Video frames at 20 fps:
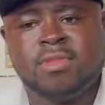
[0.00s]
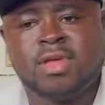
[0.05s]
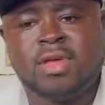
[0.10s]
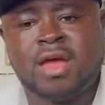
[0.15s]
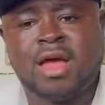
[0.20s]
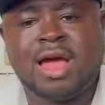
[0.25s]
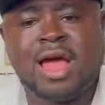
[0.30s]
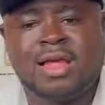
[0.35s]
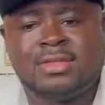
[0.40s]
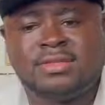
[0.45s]

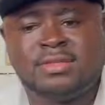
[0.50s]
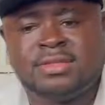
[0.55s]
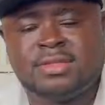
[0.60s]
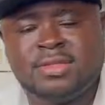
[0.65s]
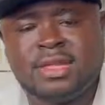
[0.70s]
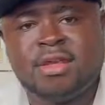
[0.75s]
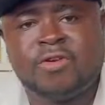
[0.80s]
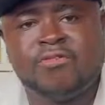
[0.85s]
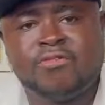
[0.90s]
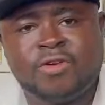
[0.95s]
as
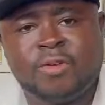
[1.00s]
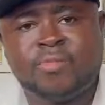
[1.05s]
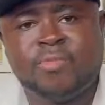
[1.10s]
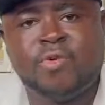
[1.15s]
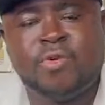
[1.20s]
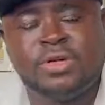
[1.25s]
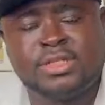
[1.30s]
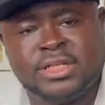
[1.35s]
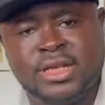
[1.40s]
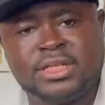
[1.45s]

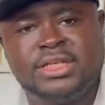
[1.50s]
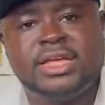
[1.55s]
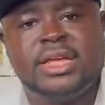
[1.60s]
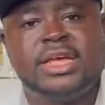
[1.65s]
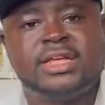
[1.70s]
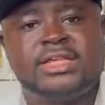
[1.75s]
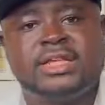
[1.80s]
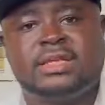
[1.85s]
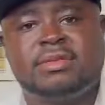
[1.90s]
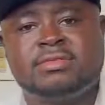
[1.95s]
self-reported
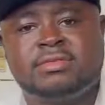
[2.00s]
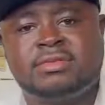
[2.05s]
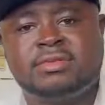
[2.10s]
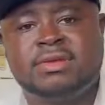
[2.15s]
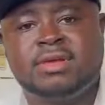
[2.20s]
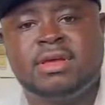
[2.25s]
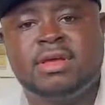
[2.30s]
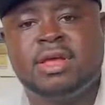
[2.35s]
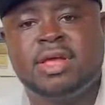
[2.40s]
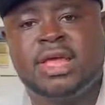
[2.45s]
data,
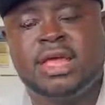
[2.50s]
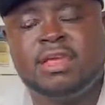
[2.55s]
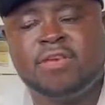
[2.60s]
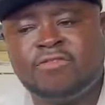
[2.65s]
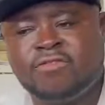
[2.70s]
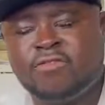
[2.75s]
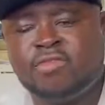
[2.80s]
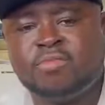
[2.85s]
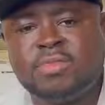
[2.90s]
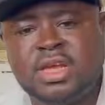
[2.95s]

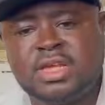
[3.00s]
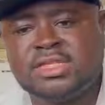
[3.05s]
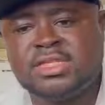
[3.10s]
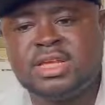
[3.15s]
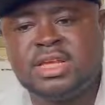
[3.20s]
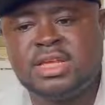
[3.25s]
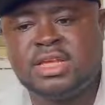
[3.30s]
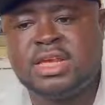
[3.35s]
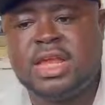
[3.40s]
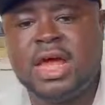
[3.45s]

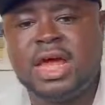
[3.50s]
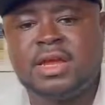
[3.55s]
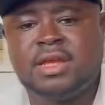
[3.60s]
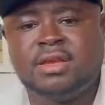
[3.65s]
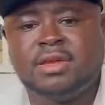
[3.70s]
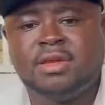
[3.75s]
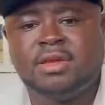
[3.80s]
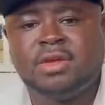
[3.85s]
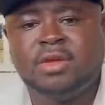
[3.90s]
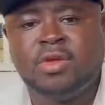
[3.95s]
information
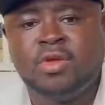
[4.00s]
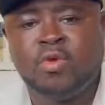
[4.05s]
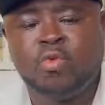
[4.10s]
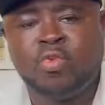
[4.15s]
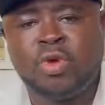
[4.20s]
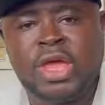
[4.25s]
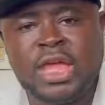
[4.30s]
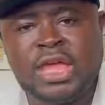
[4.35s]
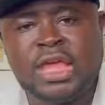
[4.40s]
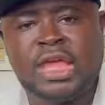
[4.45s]
that
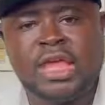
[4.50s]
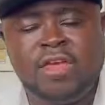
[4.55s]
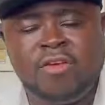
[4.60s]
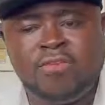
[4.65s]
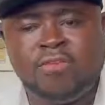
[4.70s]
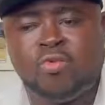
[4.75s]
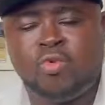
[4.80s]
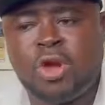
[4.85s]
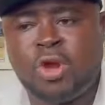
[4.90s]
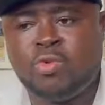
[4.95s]
we
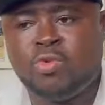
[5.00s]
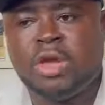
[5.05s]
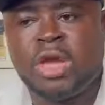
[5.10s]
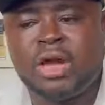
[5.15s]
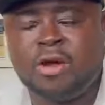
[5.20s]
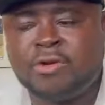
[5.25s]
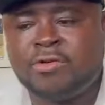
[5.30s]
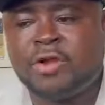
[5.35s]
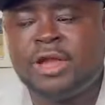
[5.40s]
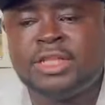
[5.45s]
give when we
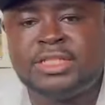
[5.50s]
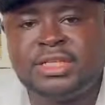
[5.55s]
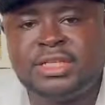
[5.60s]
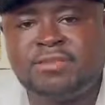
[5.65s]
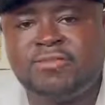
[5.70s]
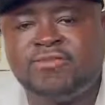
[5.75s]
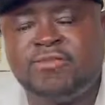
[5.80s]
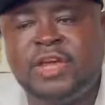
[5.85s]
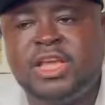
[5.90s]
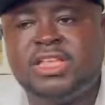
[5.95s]
are creating
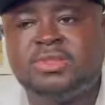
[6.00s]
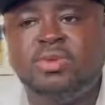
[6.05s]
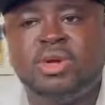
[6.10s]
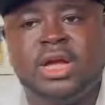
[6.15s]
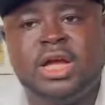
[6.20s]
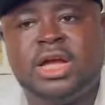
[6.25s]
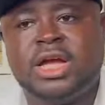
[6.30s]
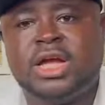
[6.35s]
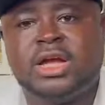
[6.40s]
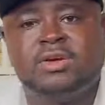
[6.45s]
Facebook
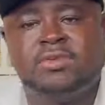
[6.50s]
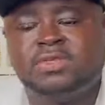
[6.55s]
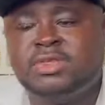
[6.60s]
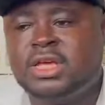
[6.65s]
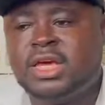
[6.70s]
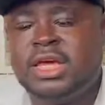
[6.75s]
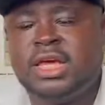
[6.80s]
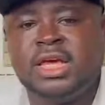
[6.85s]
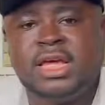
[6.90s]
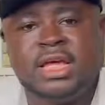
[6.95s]
account,
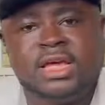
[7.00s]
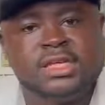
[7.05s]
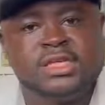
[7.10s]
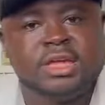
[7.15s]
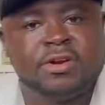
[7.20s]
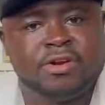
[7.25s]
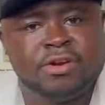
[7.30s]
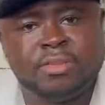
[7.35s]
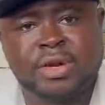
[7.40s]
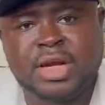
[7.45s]

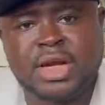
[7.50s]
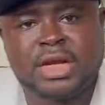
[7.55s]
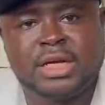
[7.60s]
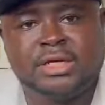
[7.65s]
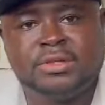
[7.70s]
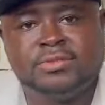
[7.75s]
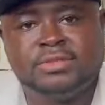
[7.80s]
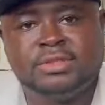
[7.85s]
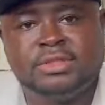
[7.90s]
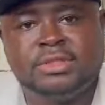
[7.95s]
Instagram
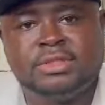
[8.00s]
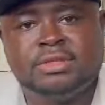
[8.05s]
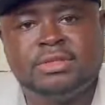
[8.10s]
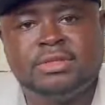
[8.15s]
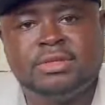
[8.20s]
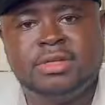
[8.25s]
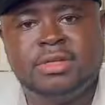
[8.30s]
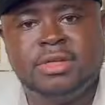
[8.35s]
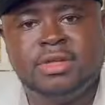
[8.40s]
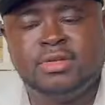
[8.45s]
account.
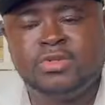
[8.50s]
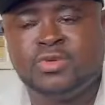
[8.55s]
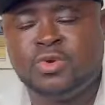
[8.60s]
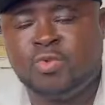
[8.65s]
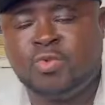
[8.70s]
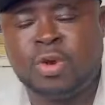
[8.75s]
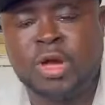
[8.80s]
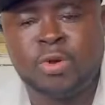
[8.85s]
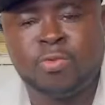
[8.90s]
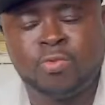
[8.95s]
So
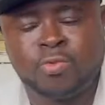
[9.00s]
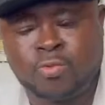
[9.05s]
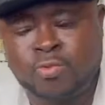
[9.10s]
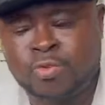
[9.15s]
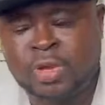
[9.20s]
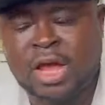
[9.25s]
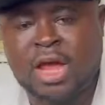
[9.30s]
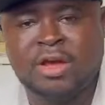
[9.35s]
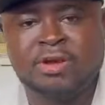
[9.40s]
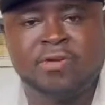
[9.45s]
when
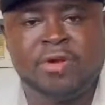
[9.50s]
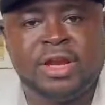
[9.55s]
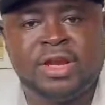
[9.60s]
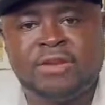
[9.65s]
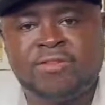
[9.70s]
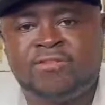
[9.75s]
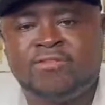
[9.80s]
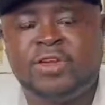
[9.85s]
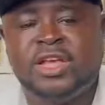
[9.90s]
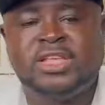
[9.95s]
we are creating
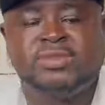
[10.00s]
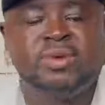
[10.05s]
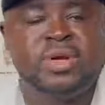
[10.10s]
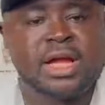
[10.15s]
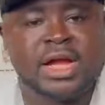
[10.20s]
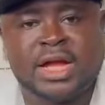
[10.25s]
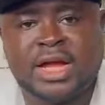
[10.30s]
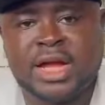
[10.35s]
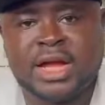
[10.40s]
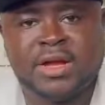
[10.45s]
Facebook
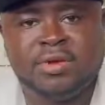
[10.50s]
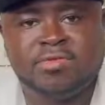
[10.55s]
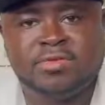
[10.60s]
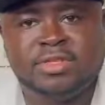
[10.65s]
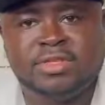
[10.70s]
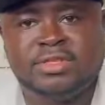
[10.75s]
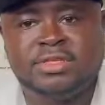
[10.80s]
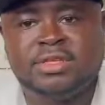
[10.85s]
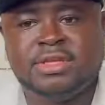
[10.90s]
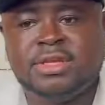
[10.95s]

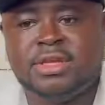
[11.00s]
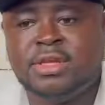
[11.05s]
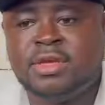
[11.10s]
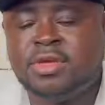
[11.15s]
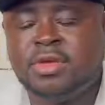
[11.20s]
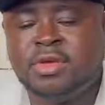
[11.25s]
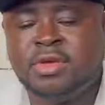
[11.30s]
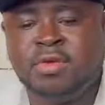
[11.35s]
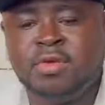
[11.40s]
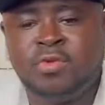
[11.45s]
accounts,
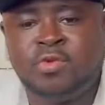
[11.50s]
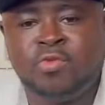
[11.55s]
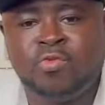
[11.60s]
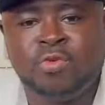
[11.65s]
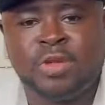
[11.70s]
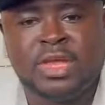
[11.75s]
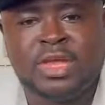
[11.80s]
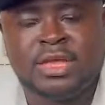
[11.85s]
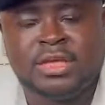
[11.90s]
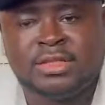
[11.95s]

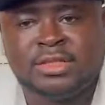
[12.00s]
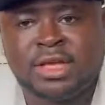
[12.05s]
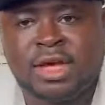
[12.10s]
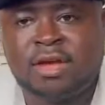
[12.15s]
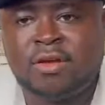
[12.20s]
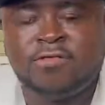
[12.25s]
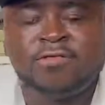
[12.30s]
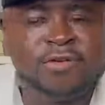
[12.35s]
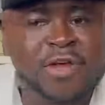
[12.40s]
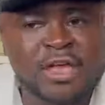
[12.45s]
we
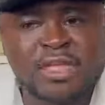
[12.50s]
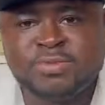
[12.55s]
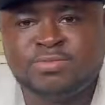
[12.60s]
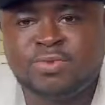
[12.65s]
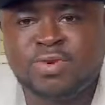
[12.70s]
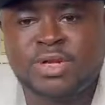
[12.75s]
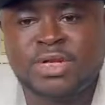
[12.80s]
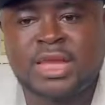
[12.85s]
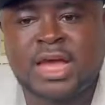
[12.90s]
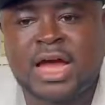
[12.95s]
tell
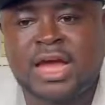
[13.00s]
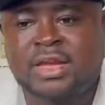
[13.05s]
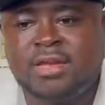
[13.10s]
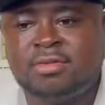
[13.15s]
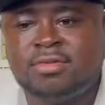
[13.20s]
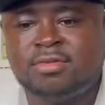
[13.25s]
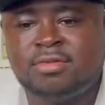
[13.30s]
Facebook that